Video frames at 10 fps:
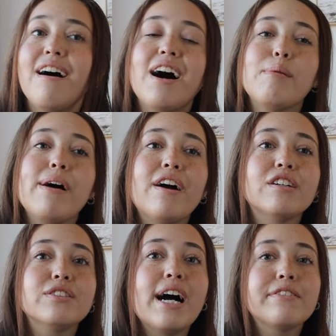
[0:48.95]
Um, I
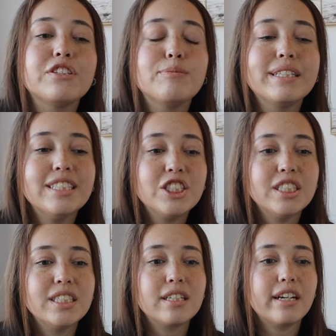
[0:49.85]
also have to do my
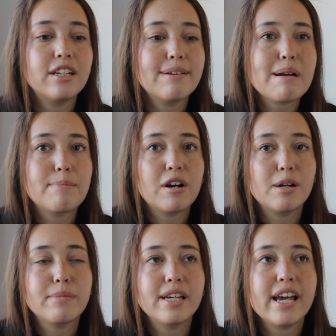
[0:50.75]
dishes, clean around my
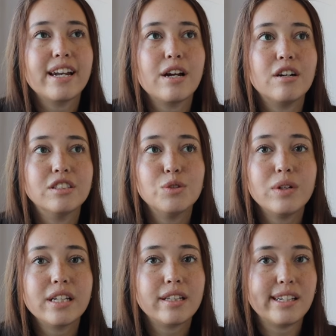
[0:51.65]
apartment, and I also
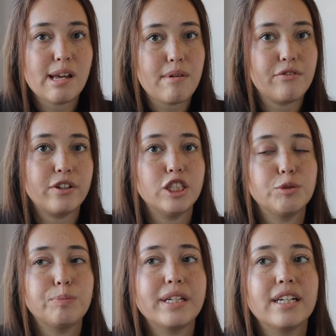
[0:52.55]
want to clean out my
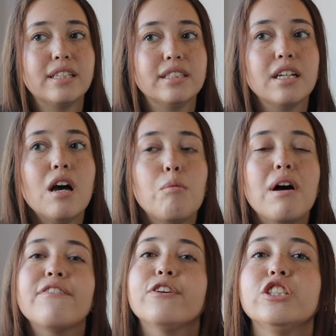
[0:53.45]
fridge because
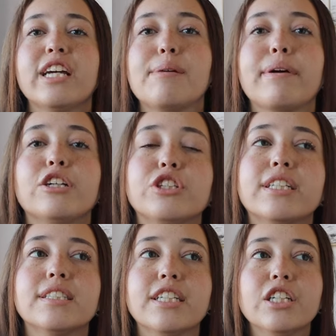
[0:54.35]
my fridge and pantry
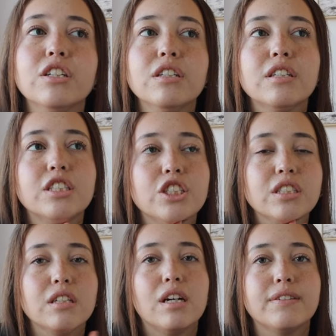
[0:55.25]
because there is
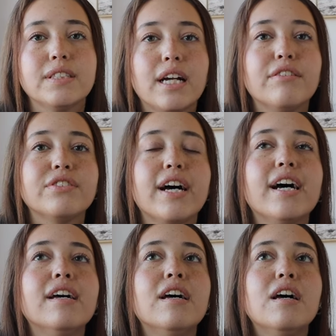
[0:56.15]
just a lot of stuff
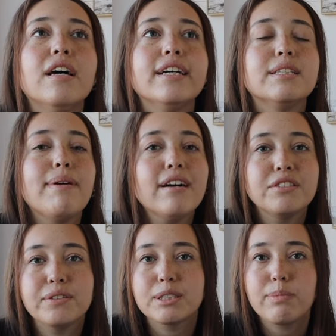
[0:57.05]
that is
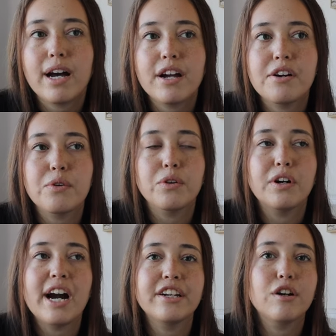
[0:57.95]
about to expire
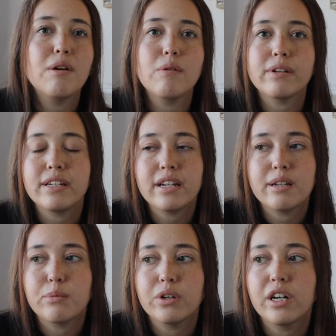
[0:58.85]
or I know I won't eat
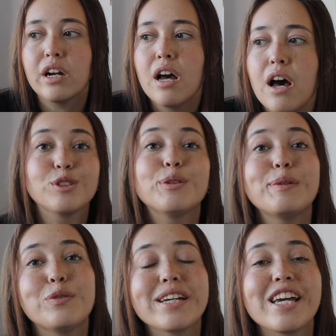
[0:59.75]
anymore. We're gonna
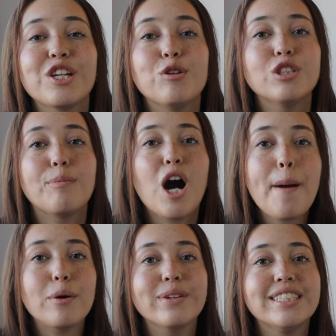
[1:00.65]
be doing a huge
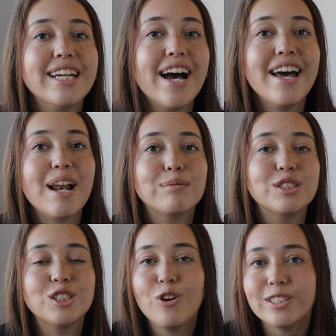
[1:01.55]
apartment reset and I'm
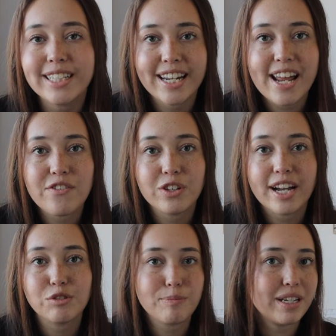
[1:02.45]
so excited to have you
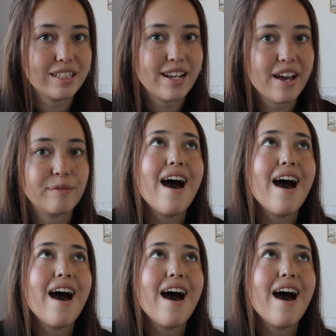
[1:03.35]
guys with me today.